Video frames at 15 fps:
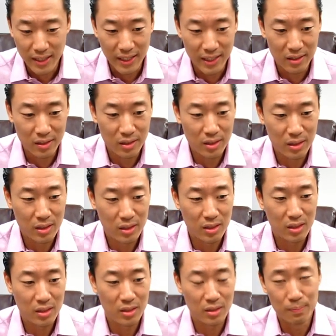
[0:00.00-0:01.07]

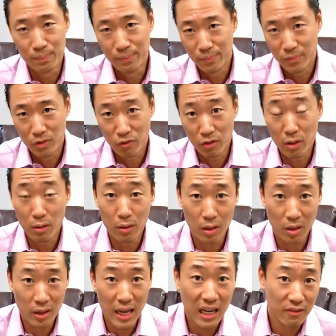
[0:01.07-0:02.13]
it's, for
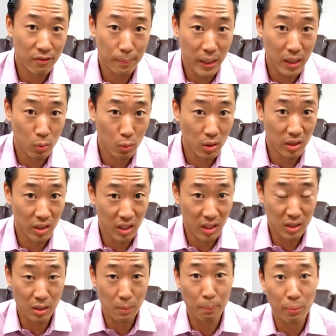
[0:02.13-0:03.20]
lack of a better word,
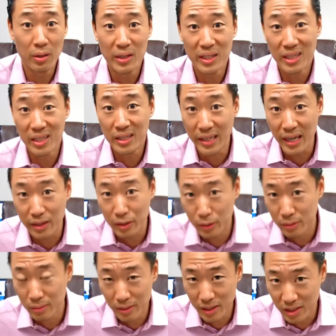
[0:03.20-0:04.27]
it's a pretty
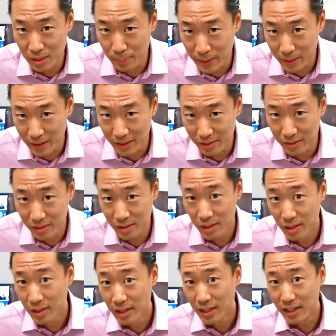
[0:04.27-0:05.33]
ghetto experience.
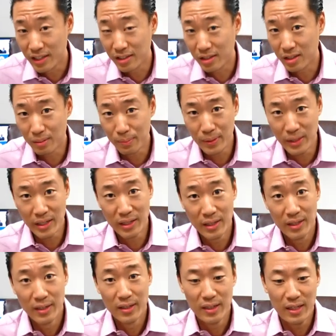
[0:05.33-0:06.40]
It's going to
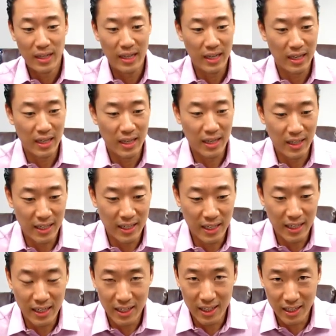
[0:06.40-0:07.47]
be,
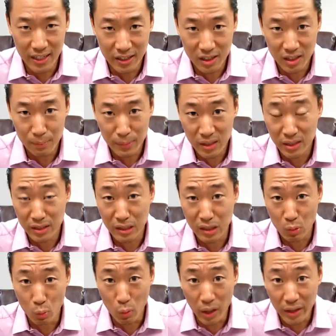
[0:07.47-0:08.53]
you're going to be dealing
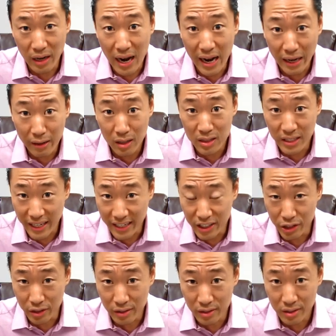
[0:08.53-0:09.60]
with one IRS
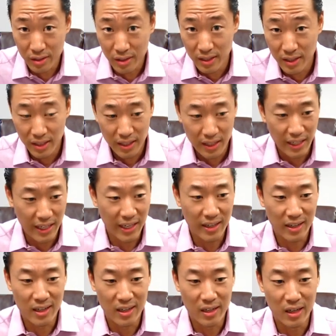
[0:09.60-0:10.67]
agent
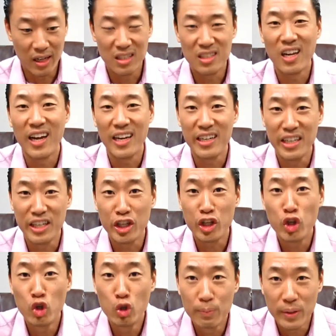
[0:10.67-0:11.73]
in a, a tiny
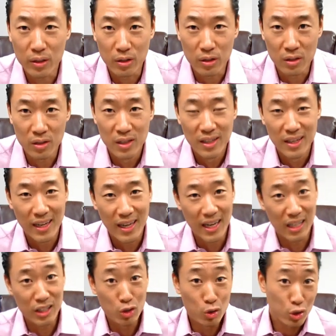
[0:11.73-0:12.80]
cubicle,
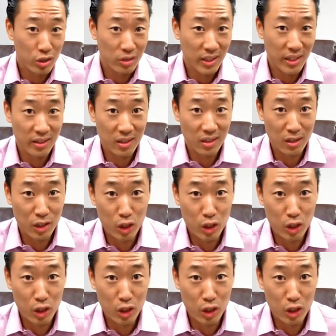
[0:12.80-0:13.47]
and usually their